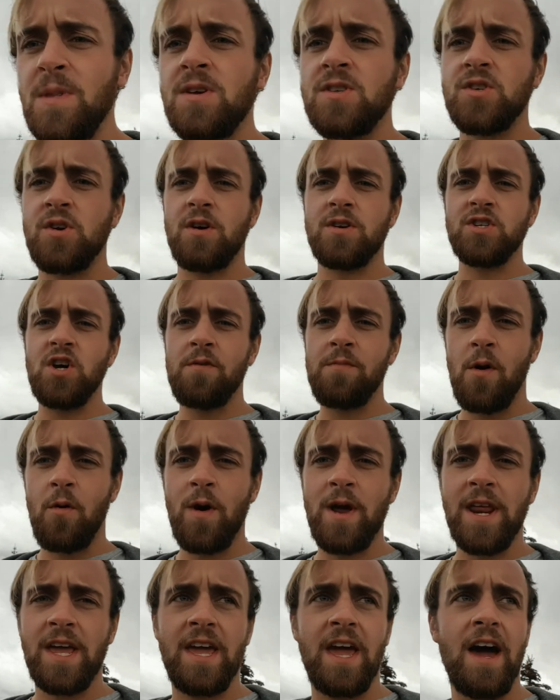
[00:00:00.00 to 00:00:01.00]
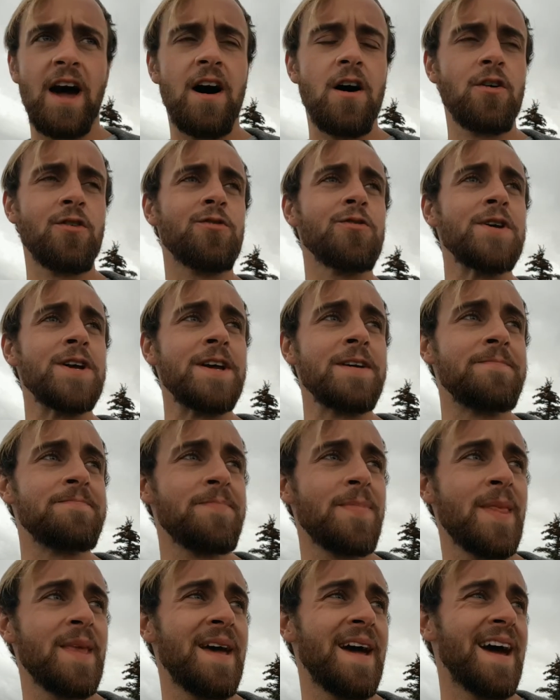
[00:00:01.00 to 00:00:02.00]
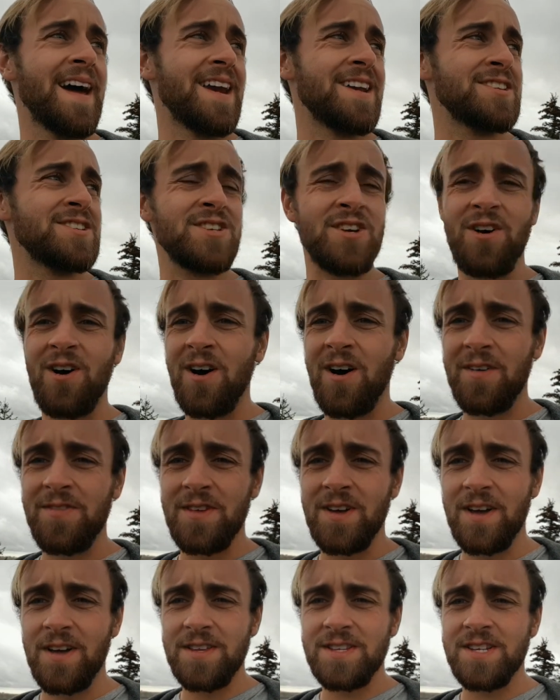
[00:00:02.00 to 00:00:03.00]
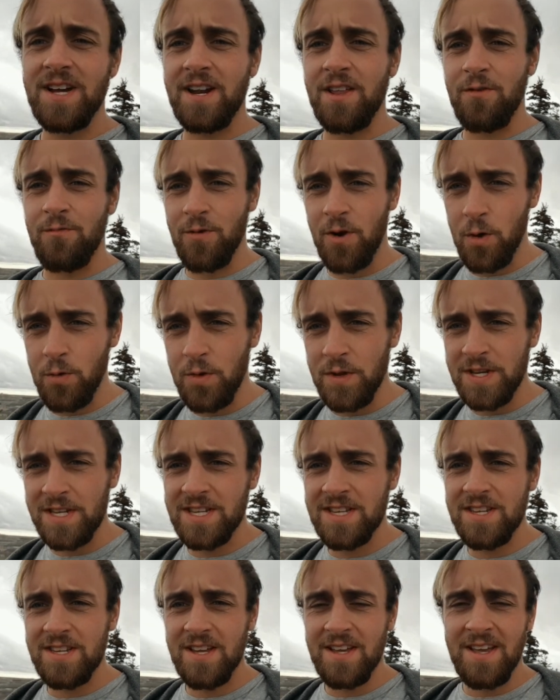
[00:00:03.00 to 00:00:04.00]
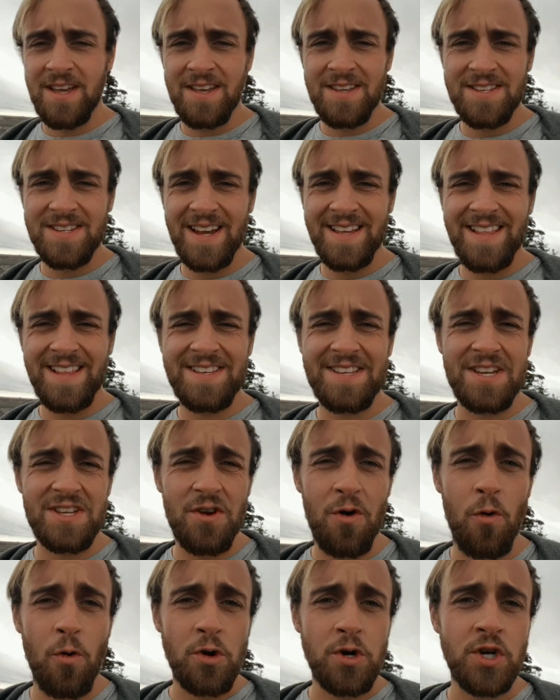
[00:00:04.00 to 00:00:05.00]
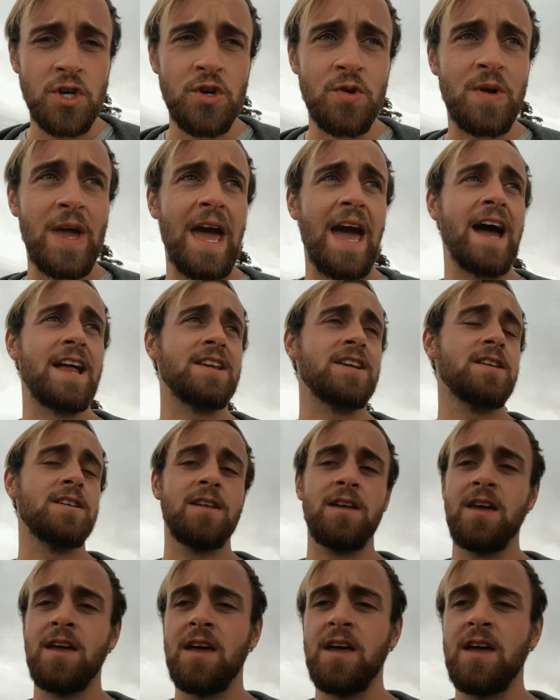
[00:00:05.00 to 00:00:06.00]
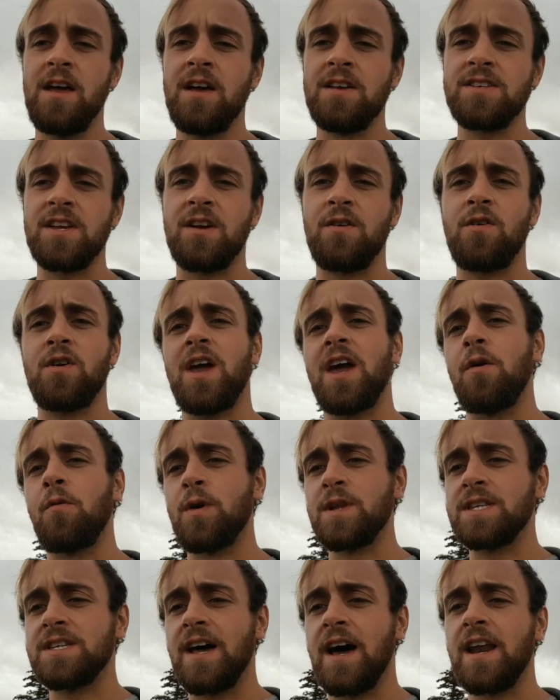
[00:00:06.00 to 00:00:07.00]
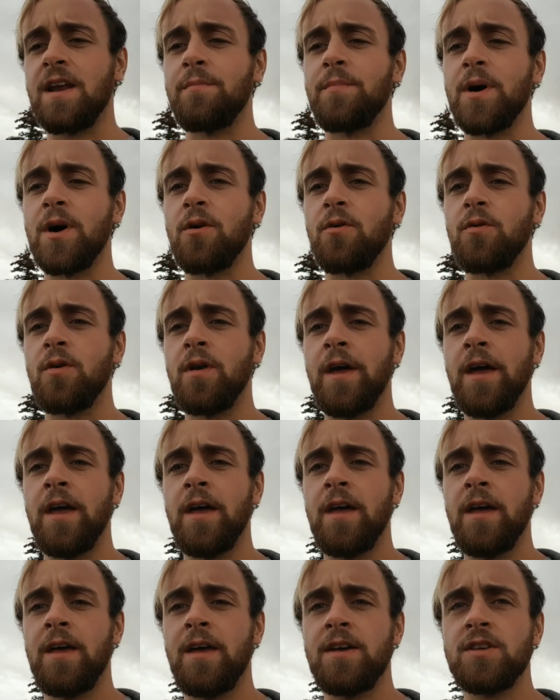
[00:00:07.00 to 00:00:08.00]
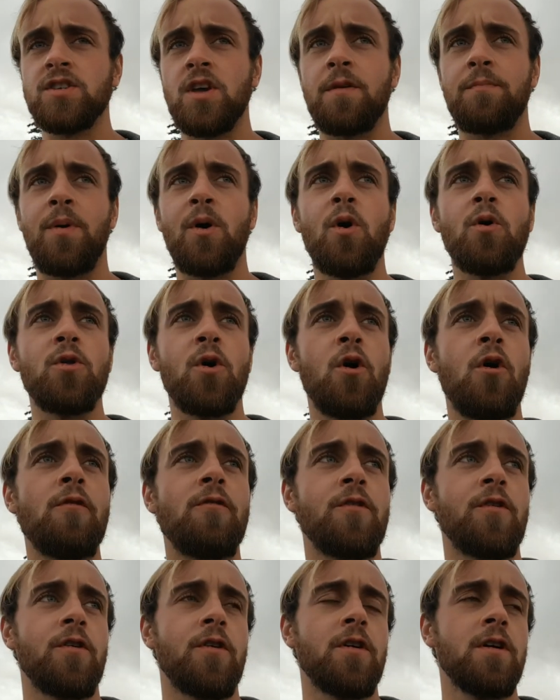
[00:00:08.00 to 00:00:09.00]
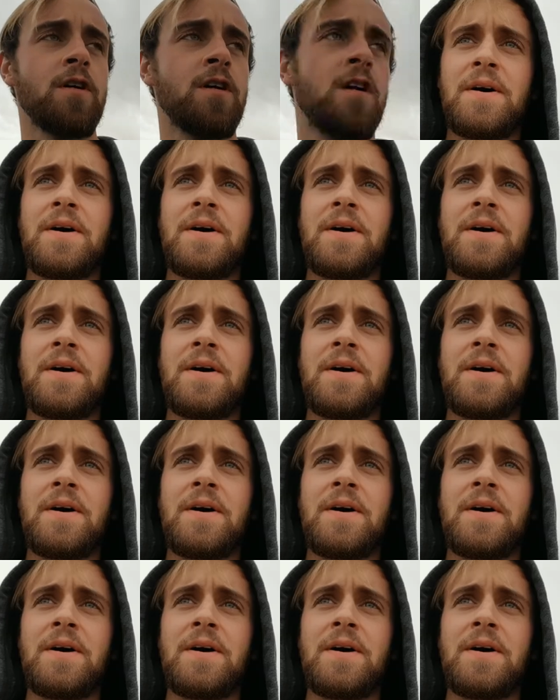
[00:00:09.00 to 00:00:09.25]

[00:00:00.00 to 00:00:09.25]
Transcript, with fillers: So I was on my way to Calgary, and I saw on the side of the road this sign that says Horseshoe Canyon. I was like, okay, what's that about? So I pulled over.